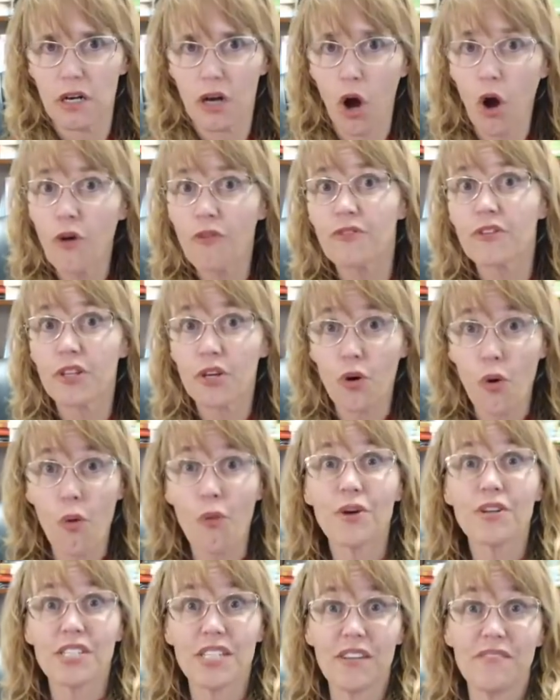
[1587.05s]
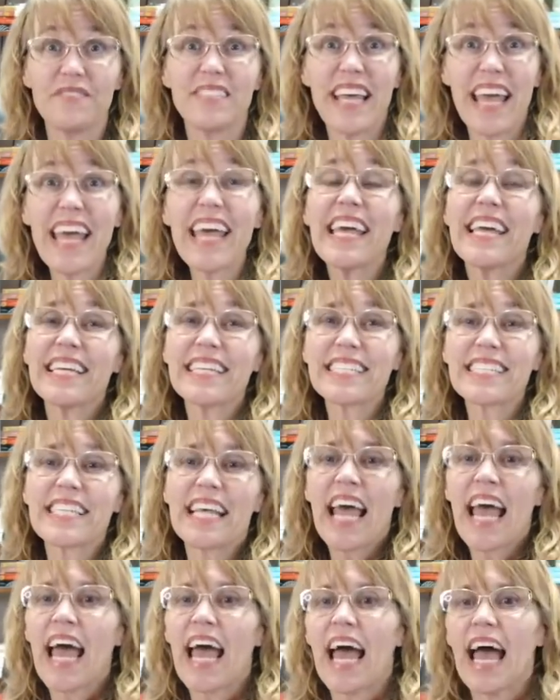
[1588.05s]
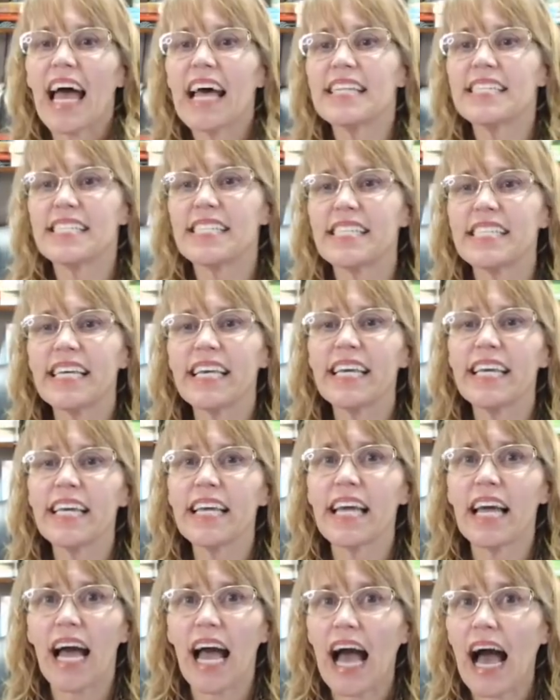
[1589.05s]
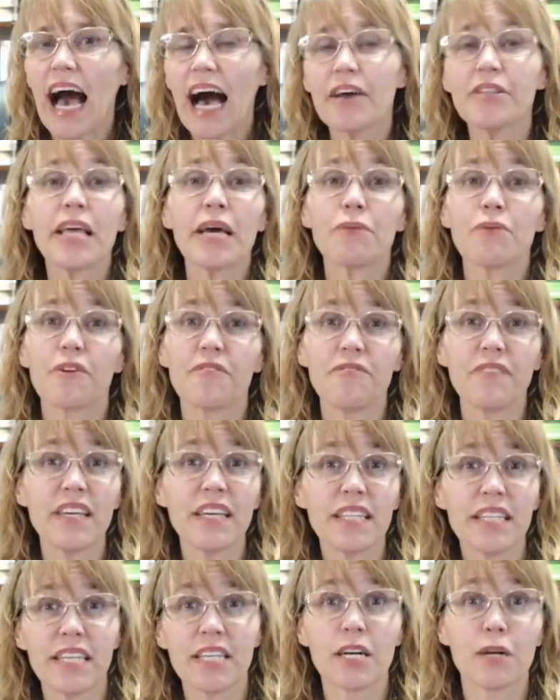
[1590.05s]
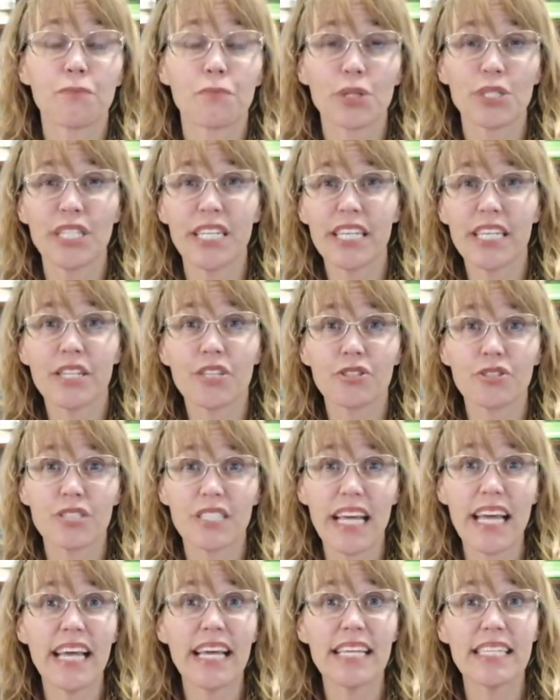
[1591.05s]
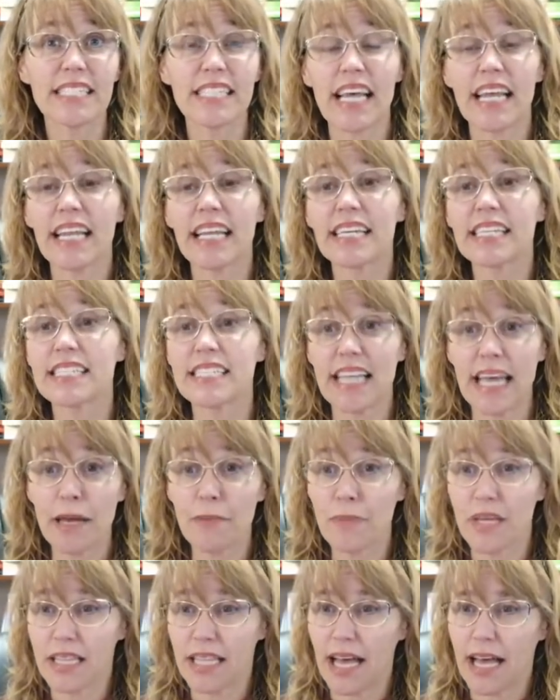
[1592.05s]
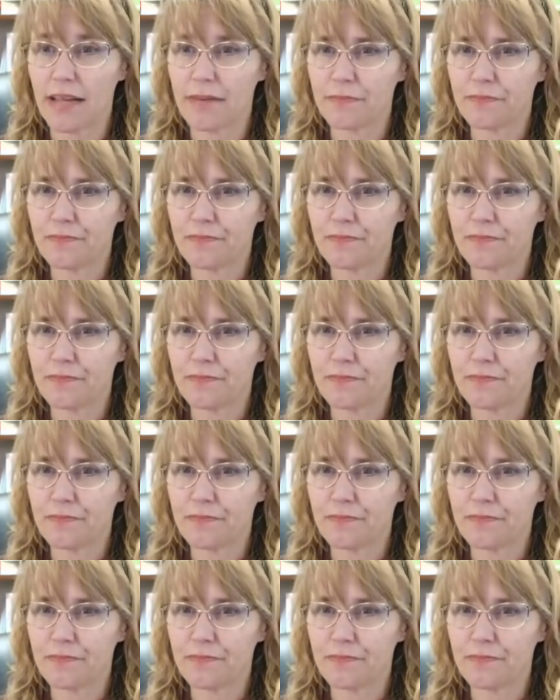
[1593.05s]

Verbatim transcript: over the course of days and see how they were feeling on particular days and examine that.